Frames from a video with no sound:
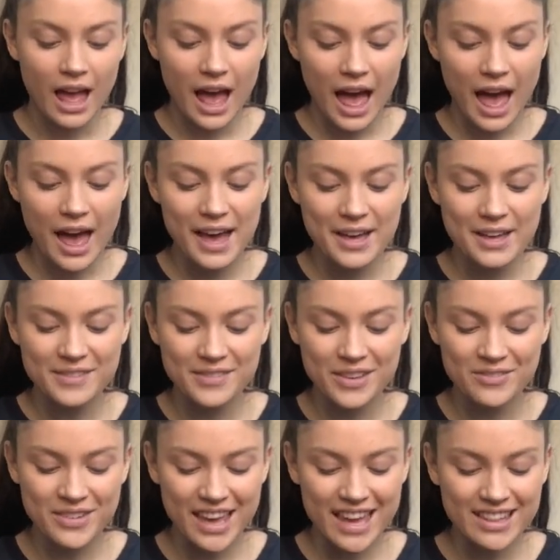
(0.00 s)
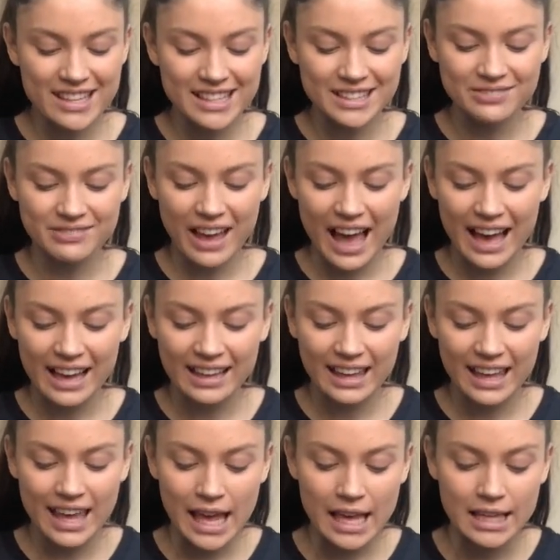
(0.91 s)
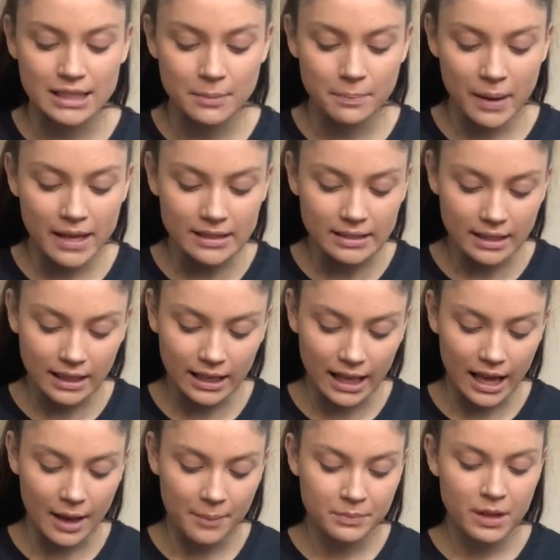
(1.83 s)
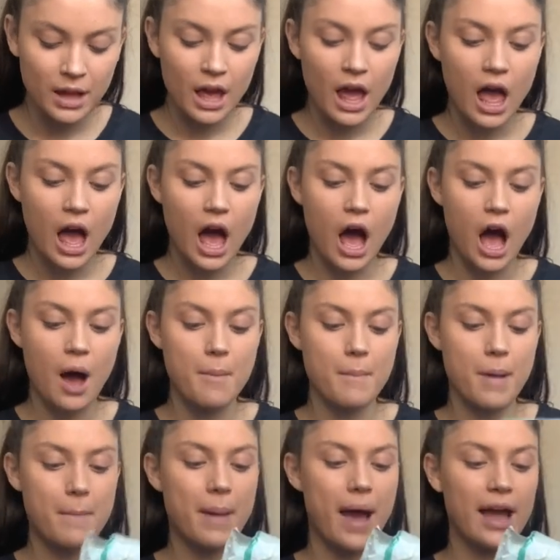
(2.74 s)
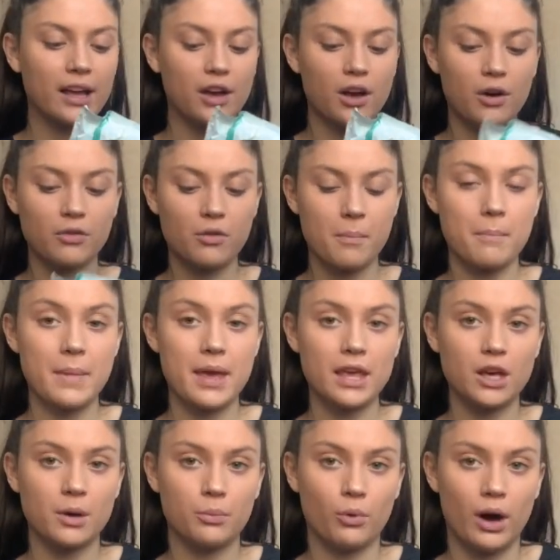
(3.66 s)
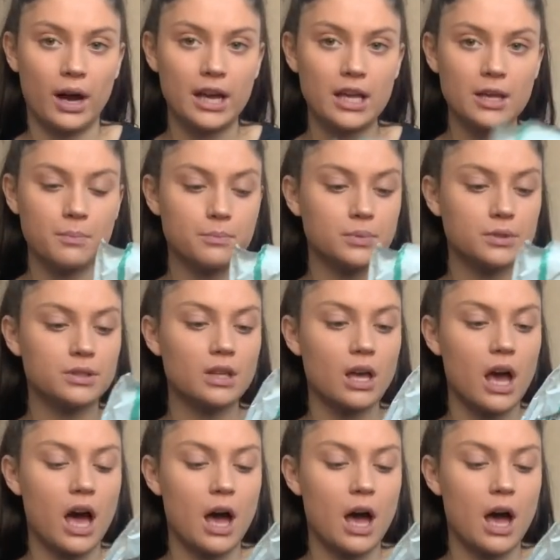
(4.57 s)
But in this bag is basically a pack of makeup wipes.